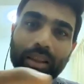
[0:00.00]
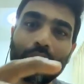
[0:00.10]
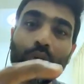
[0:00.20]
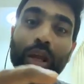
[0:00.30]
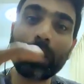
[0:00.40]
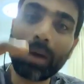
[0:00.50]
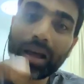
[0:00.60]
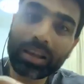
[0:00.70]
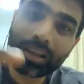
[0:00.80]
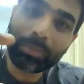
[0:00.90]
They will do
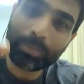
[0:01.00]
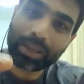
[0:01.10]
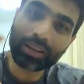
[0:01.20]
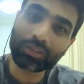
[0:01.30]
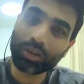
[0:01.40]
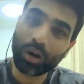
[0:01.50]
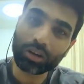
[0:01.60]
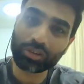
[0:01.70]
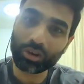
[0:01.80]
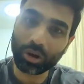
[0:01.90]
Himalayan pink
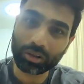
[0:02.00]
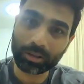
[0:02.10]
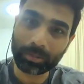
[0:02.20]
salt shot.